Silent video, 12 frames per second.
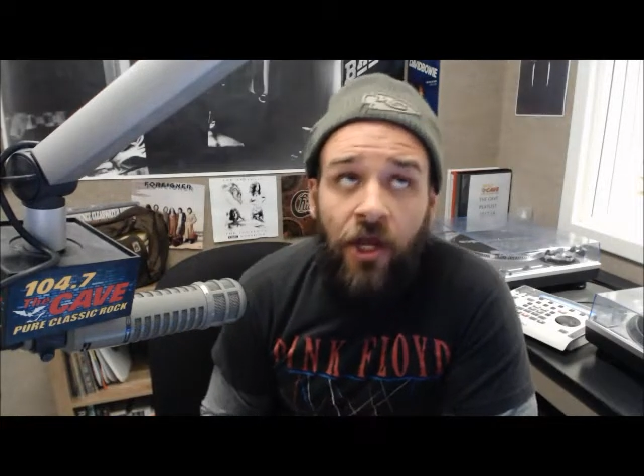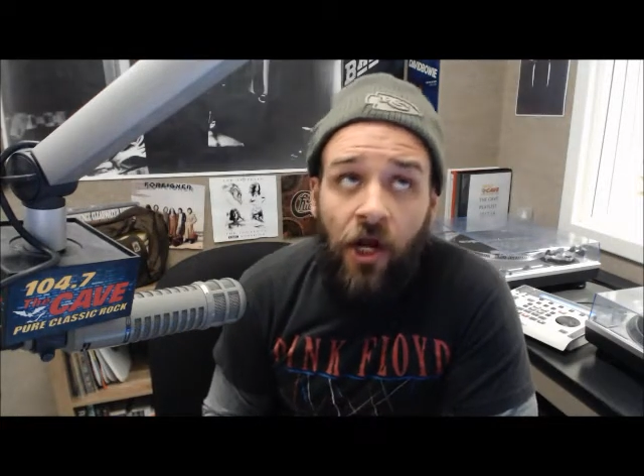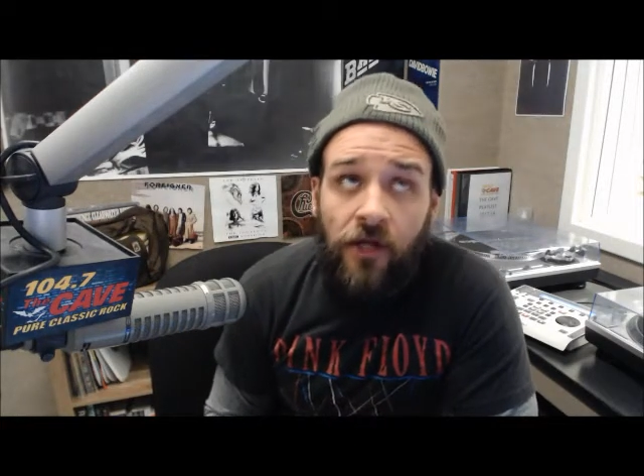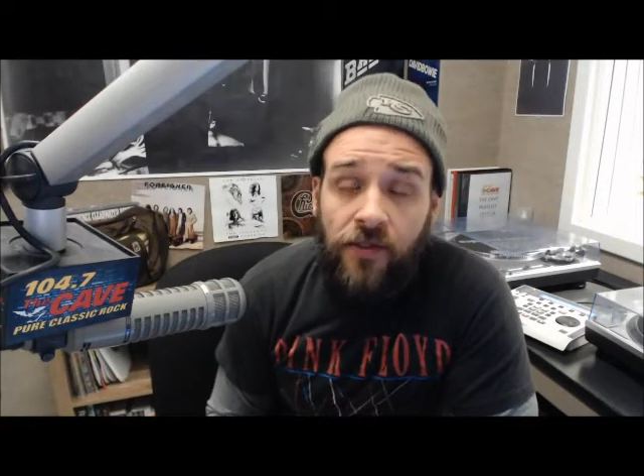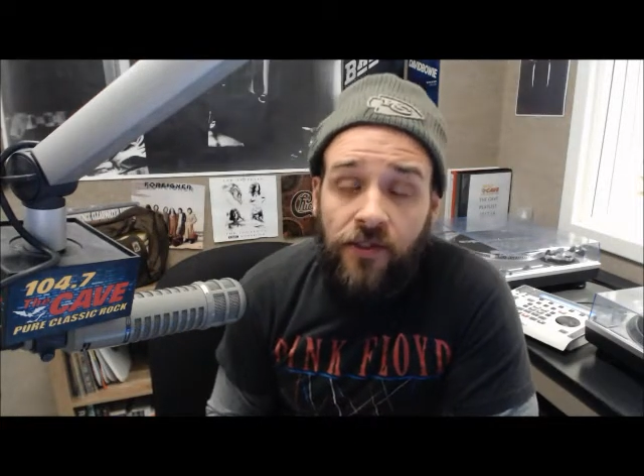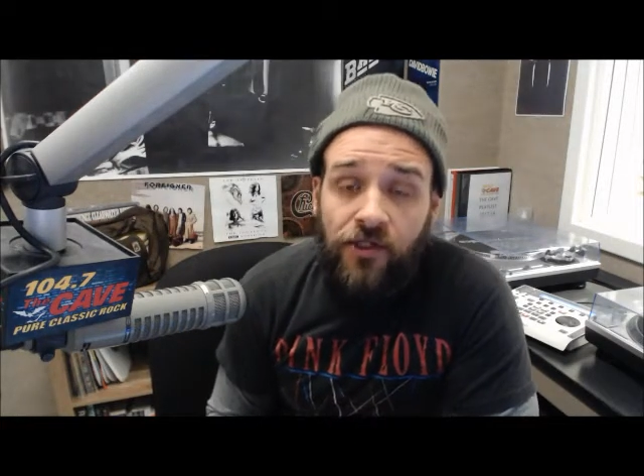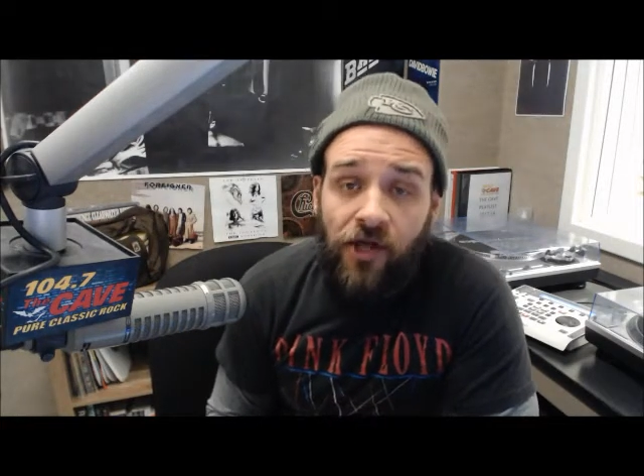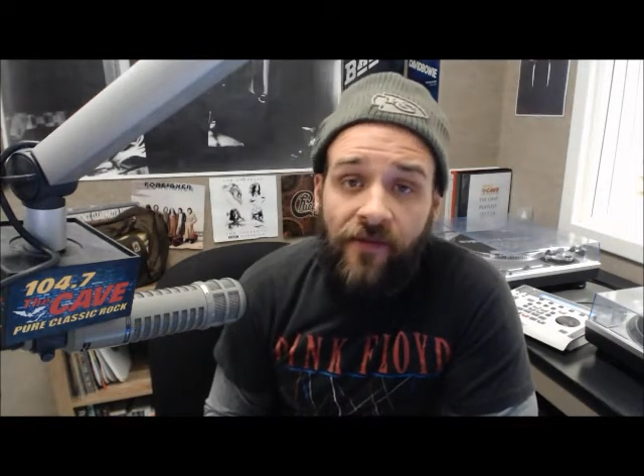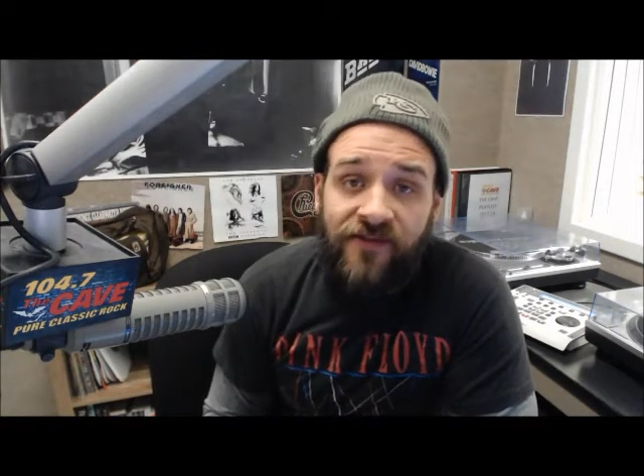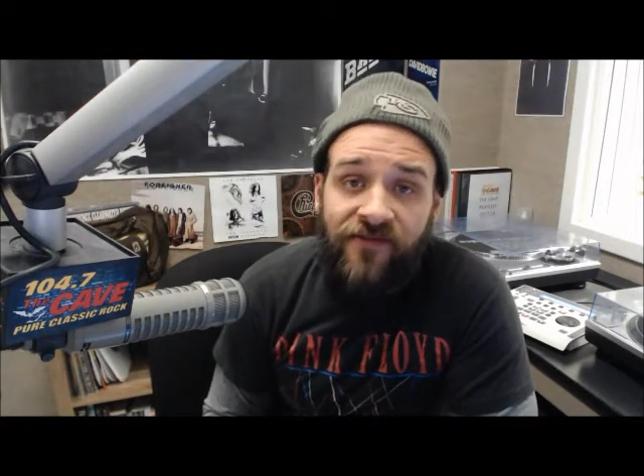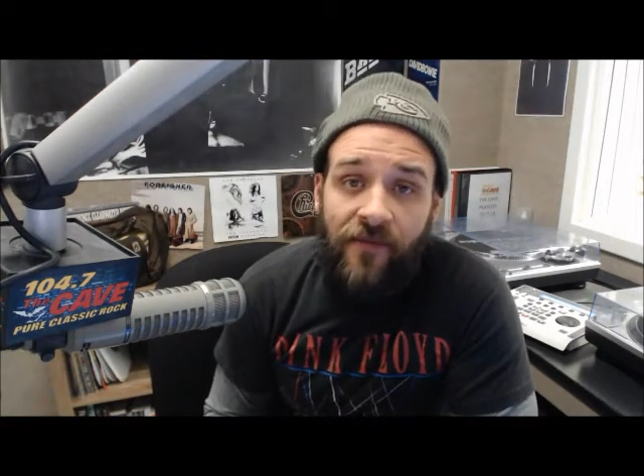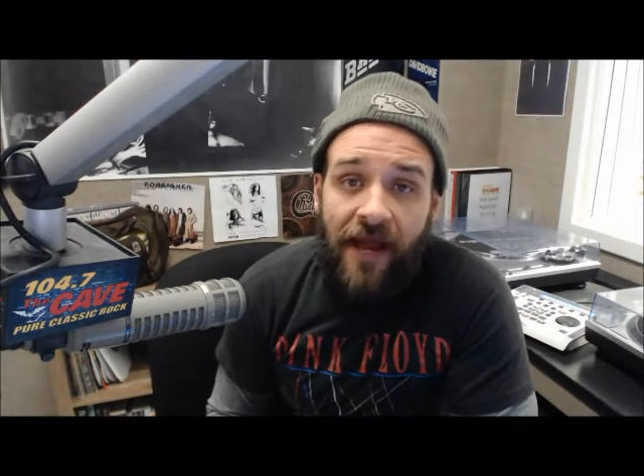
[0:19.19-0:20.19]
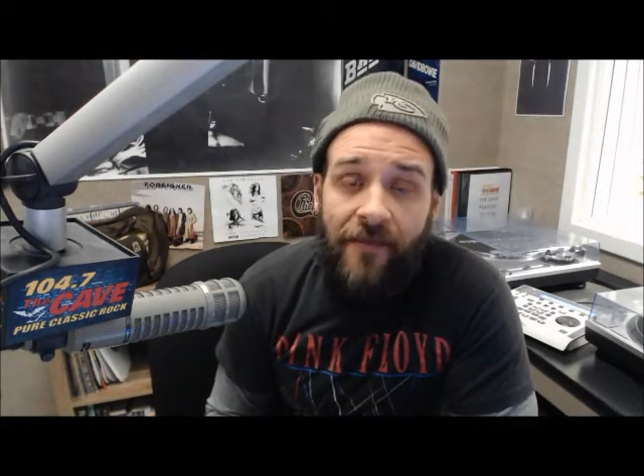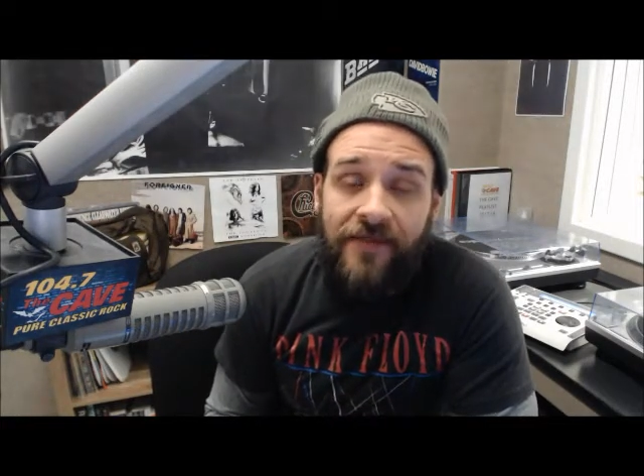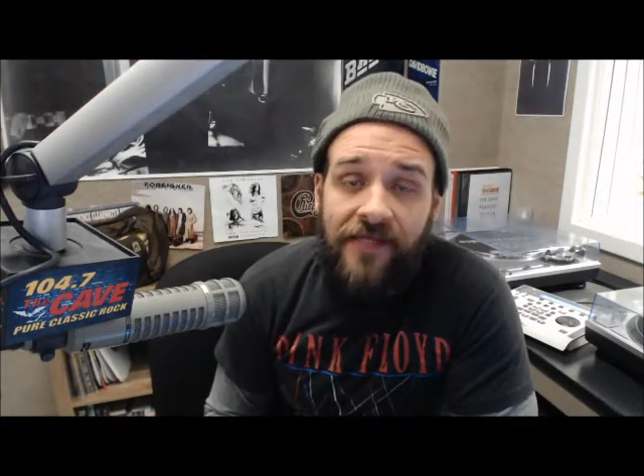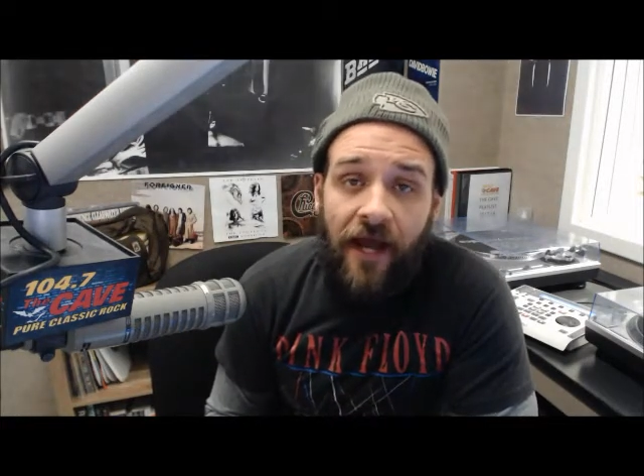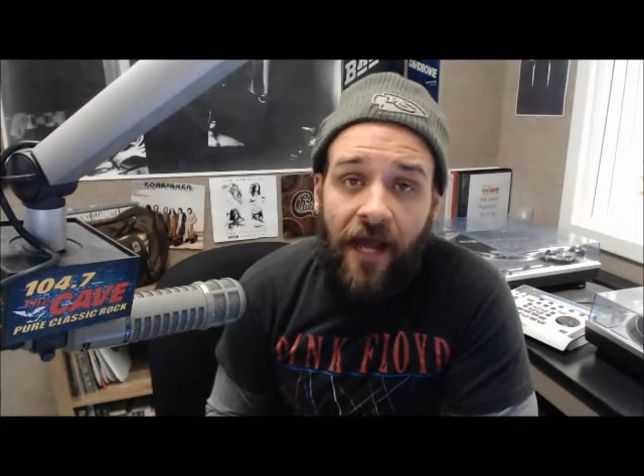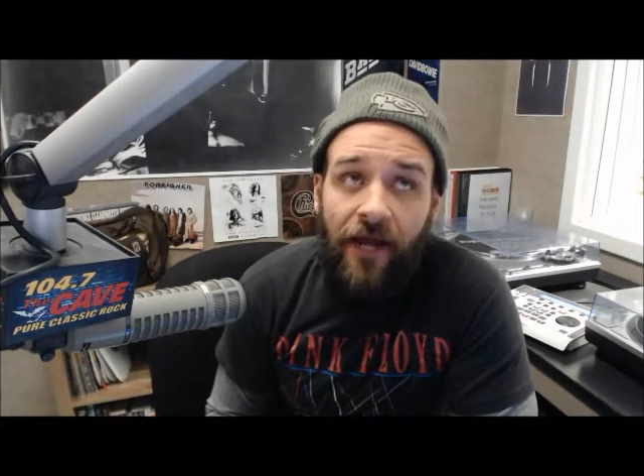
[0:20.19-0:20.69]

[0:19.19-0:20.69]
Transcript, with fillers: You can also stream us from an Amazon